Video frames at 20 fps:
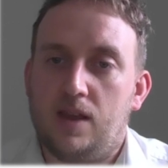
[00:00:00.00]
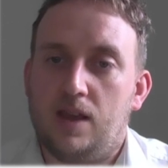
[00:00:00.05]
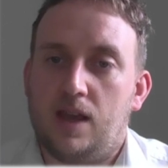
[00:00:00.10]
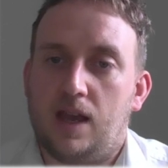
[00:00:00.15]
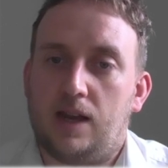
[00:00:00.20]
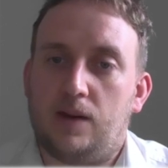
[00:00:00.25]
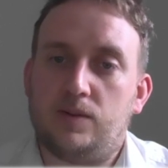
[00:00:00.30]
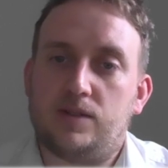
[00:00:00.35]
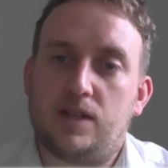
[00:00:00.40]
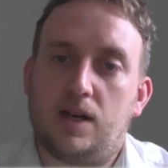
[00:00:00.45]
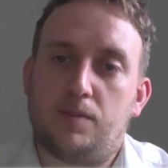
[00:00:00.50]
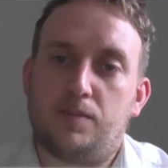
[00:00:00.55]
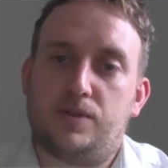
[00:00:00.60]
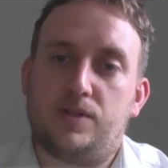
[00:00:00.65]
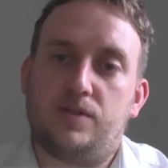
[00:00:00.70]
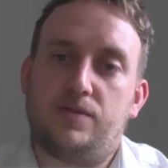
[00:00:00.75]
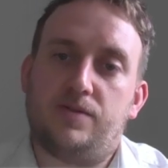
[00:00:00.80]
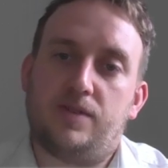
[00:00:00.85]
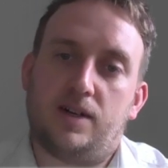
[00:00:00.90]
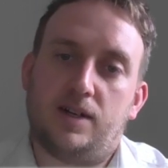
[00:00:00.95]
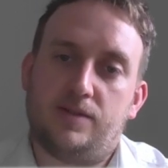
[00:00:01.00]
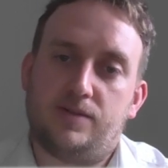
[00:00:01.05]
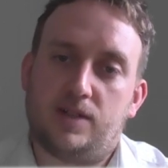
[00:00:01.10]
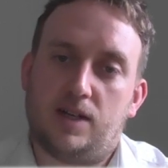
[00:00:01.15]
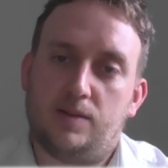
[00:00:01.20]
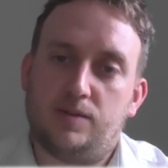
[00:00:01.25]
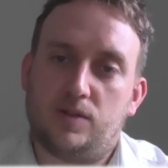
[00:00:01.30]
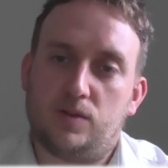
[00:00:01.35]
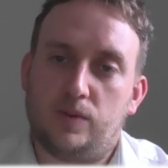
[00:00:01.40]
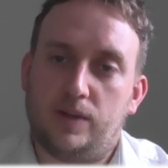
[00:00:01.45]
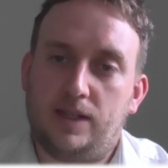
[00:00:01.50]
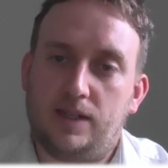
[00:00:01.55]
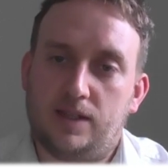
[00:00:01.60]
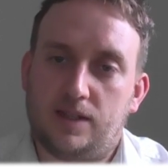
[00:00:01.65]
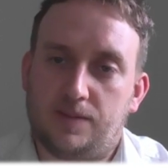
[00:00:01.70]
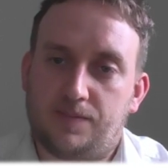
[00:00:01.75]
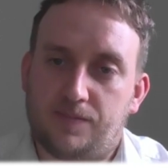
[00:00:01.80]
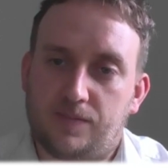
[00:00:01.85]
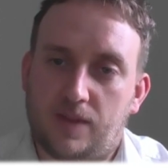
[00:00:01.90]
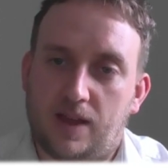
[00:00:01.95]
and it was up to 5 times a week,